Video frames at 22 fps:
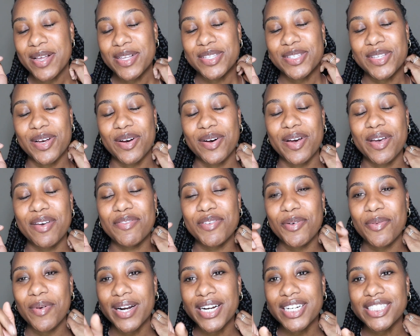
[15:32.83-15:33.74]
So if
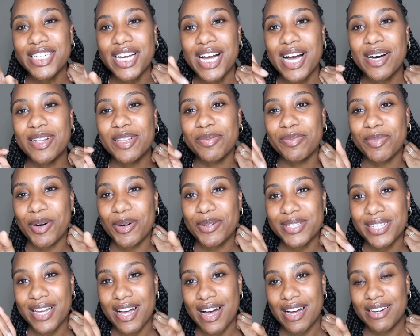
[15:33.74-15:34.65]
you want to check out the
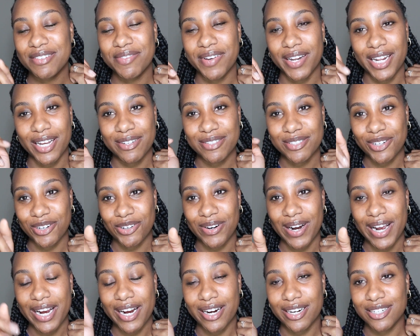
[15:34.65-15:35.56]
pros and cons videos, go
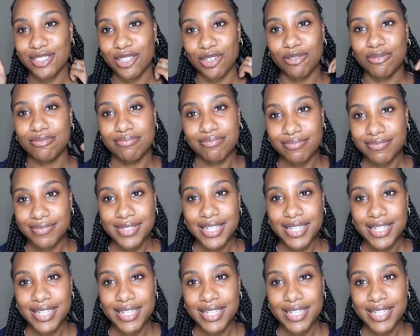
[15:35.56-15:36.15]
right here. Don't